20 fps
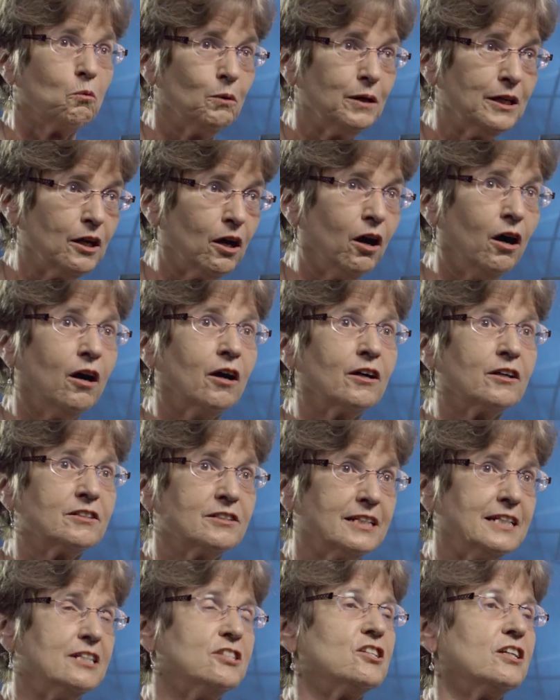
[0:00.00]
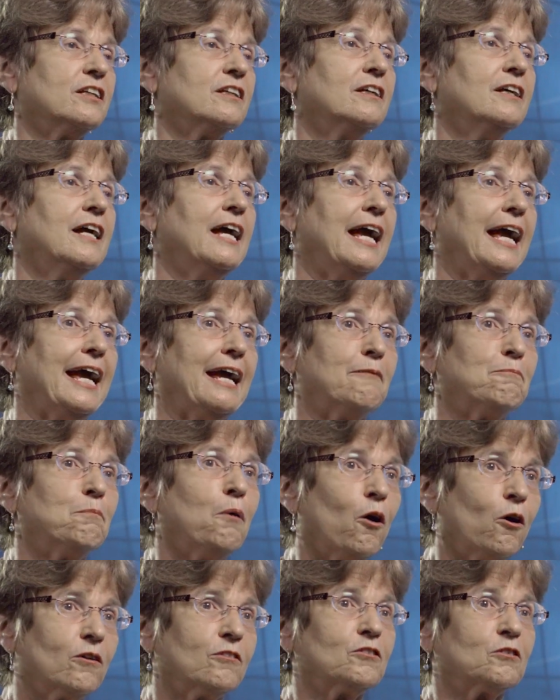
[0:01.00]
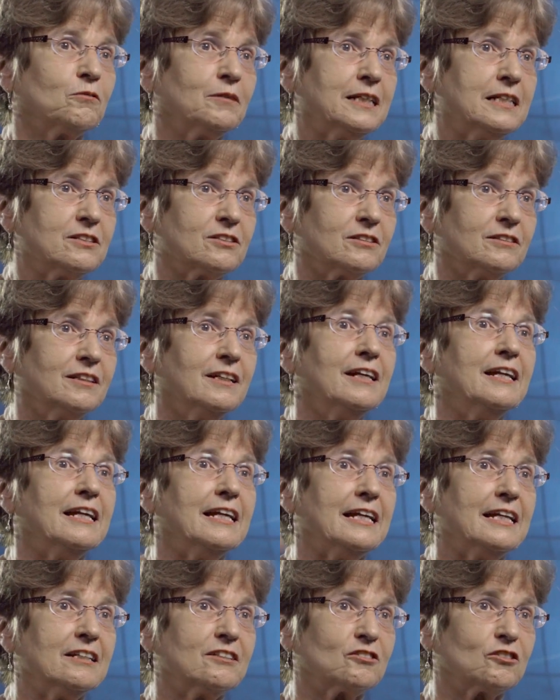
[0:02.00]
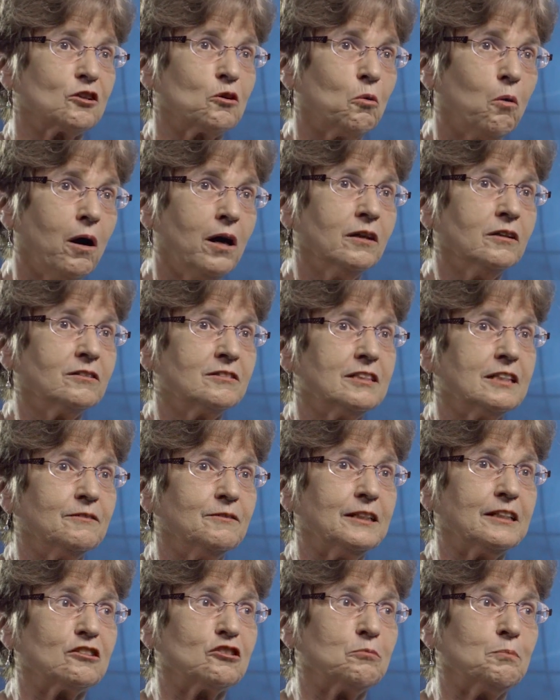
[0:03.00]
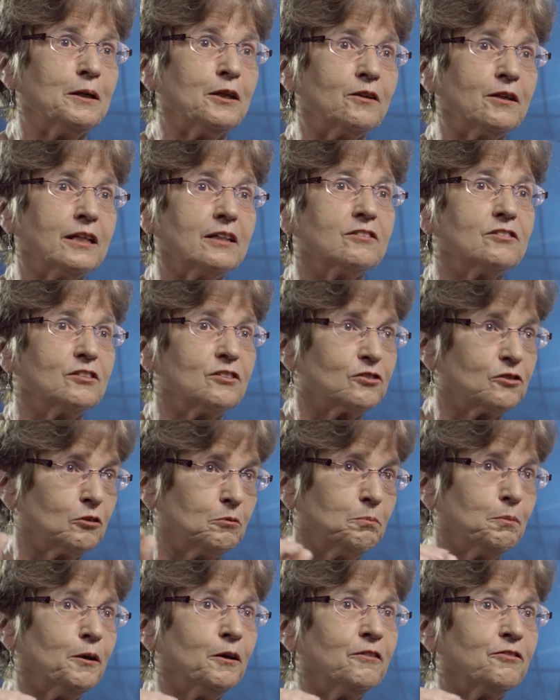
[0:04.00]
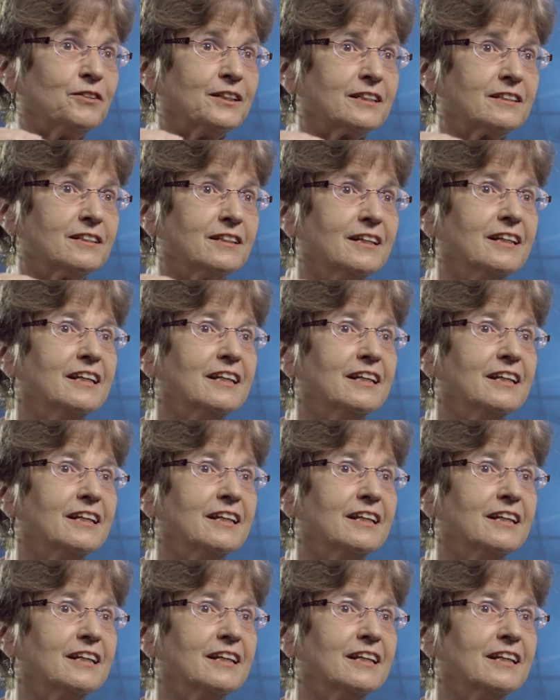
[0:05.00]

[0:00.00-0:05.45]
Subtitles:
we are teaching. And part of the reason is the quality of the experience is so perfect.